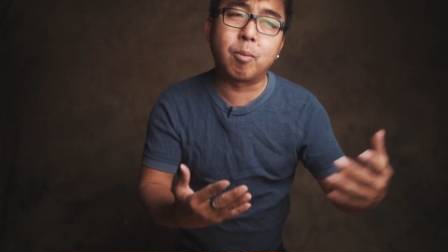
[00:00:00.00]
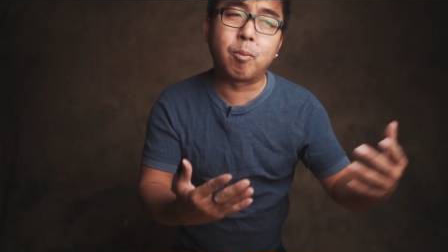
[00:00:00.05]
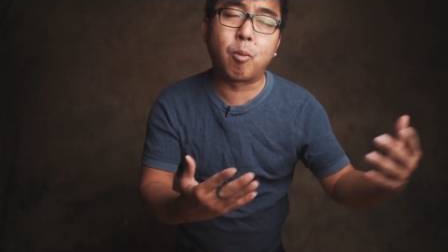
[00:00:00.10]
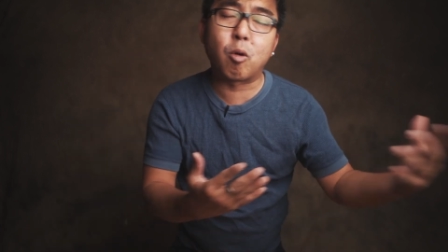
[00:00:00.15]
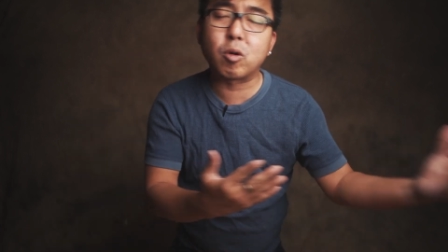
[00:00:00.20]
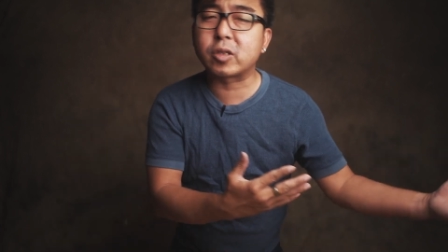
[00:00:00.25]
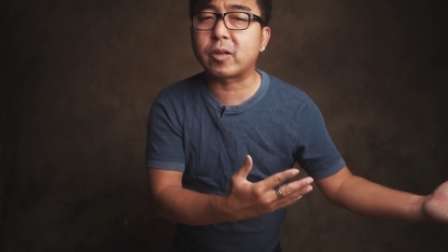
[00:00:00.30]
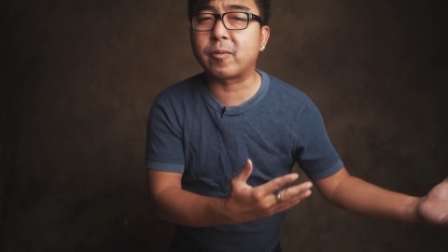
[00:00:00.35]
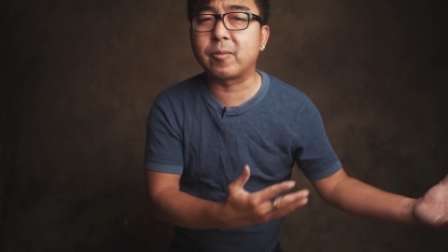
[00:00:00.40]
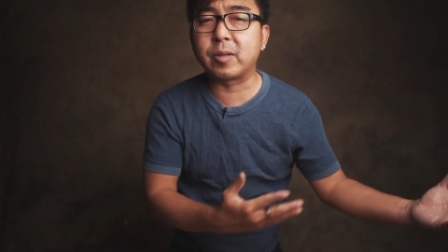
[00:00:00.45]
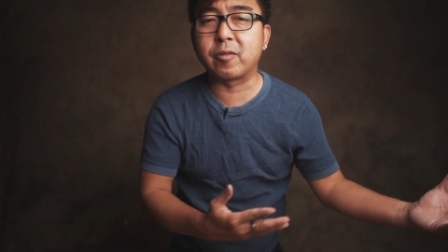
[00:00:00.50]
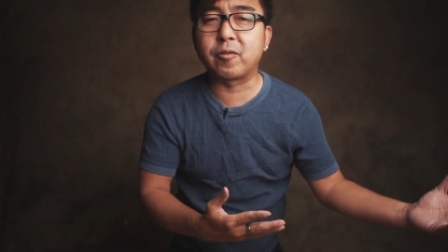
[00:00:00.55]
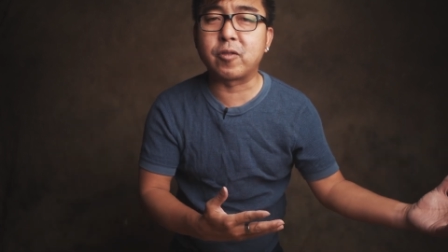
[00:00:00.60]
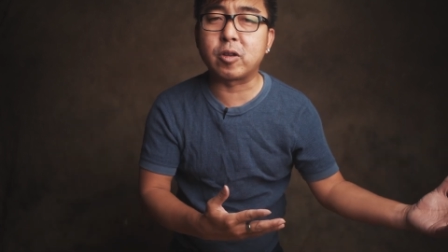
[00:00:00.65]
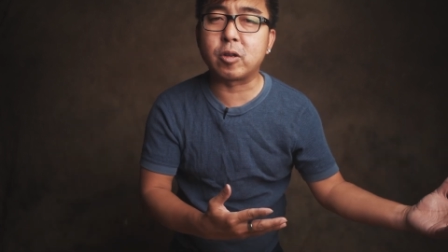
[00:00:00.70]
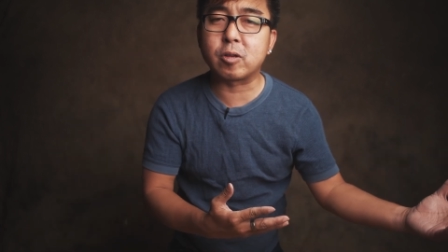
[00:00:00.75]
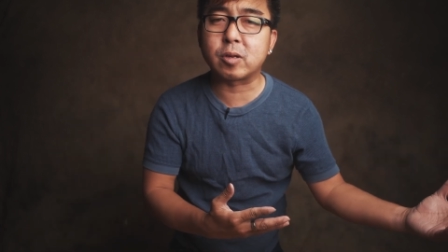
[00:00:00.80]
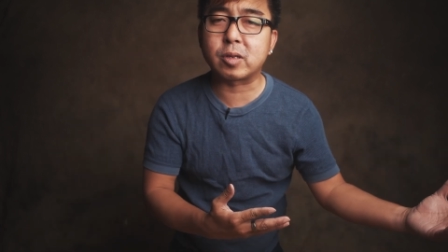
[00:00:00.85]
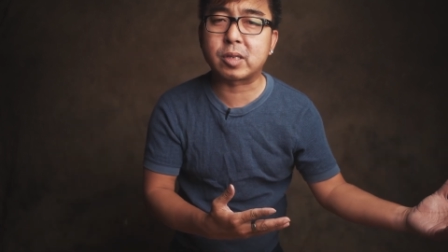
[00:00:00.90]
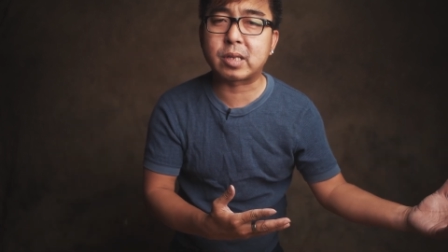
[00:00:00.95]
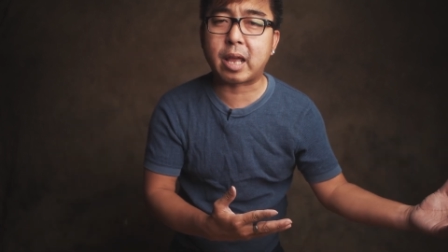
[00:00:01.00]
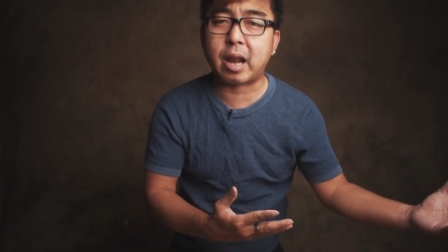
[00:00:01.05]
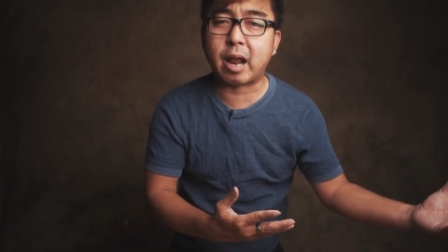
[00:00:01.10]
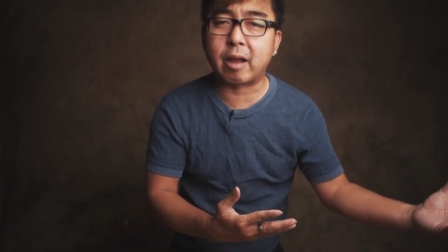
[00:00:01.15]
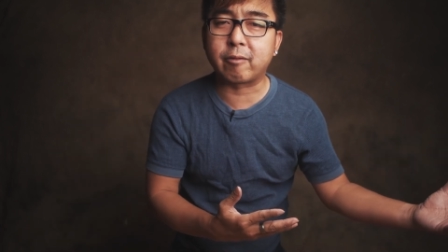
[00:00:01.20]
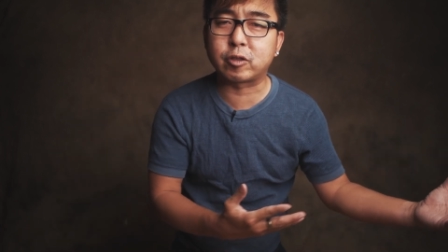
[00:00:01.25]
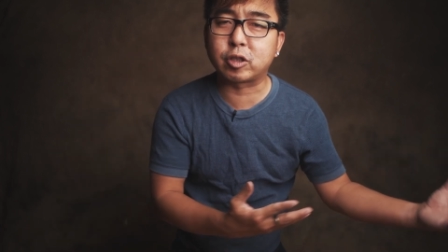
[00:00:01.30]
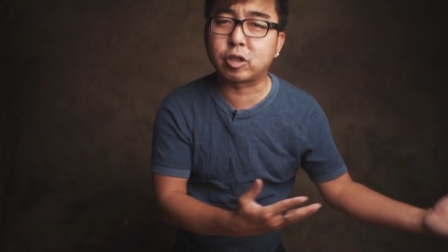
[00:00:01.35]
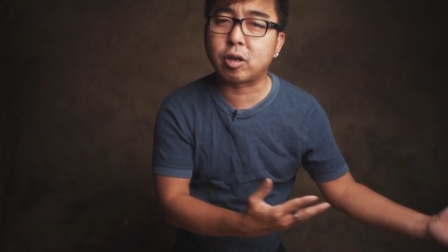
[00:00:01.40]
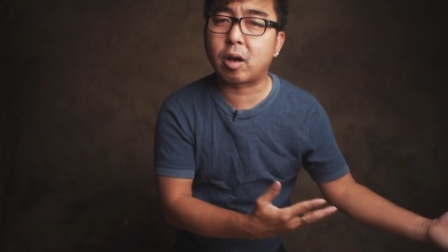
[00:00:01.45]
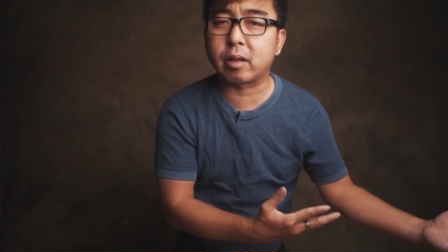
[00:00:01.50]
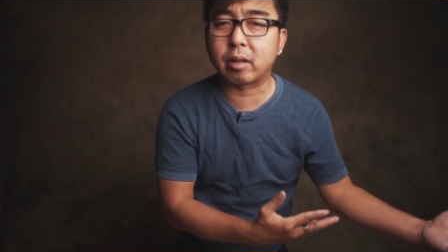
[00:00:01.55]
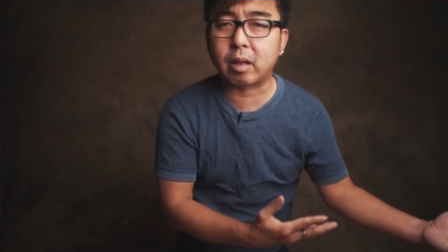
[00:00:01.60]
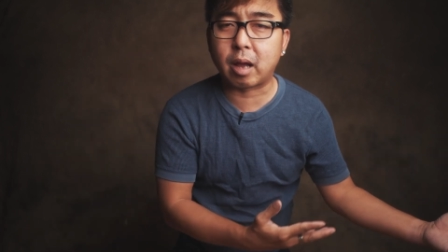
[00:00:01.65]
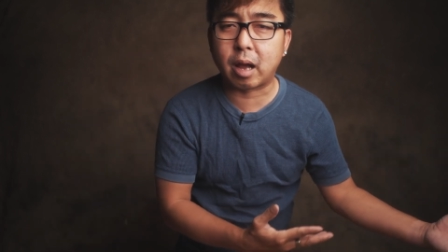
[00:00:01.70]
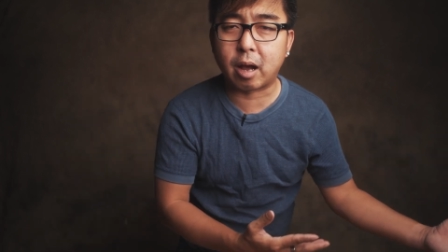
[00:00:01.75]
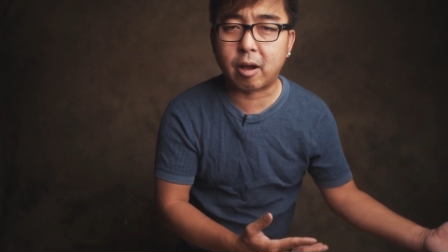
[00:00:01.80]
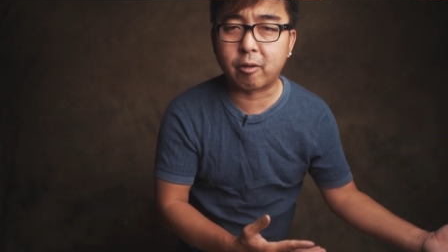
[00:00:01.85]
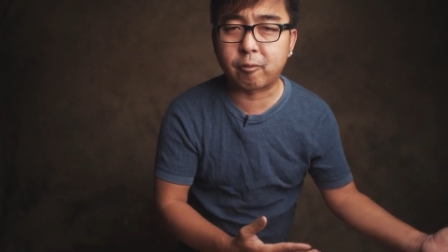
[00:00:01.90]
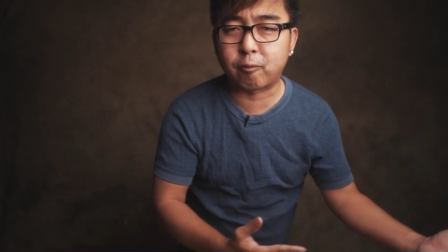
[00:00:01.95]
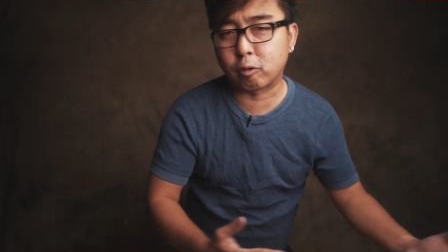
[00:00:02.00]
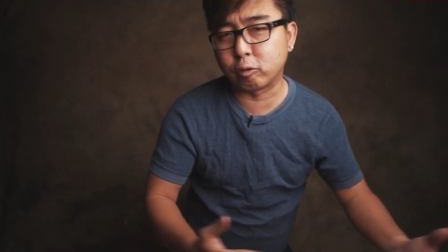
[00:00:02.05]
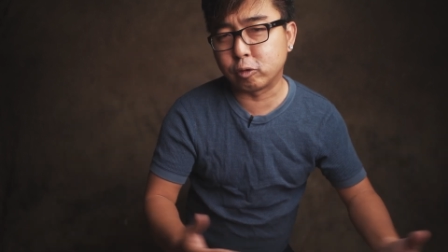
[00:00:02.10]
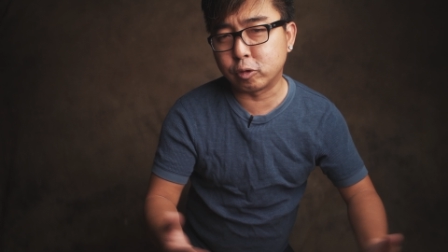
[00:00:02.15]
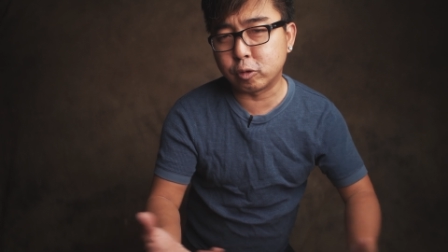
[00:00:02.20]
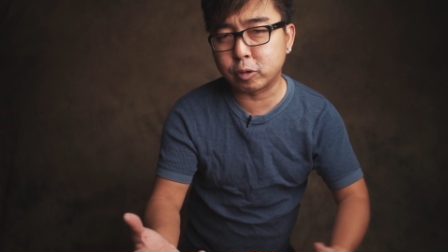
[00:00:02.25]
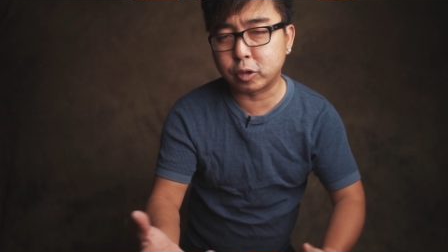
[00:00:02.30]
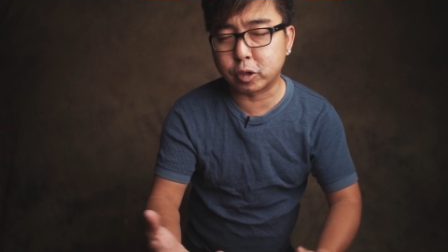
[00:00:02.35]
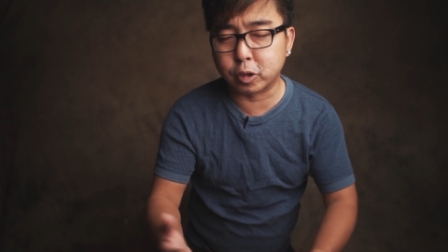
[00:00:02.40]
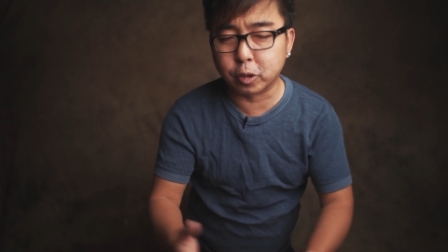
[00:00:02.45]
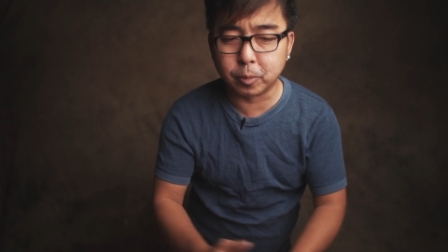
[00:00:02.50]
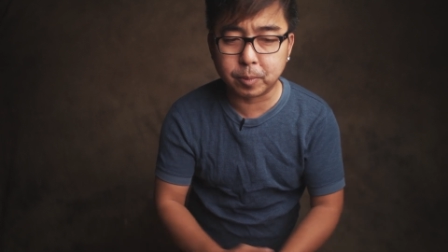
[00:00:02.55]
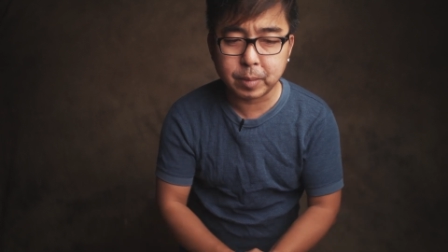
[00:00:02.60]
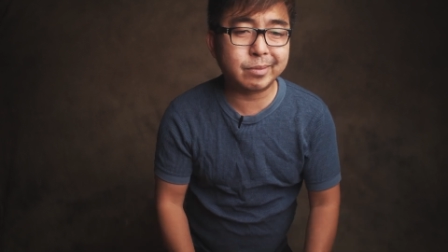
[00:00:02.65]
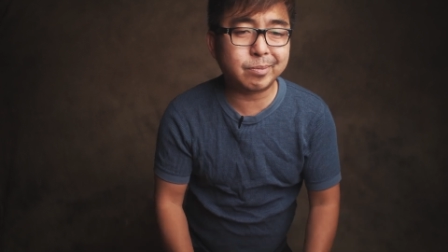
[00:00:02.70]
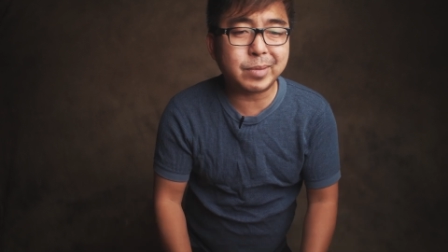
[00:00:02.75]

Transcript: most of the videos that I've shot uh, for YouTube.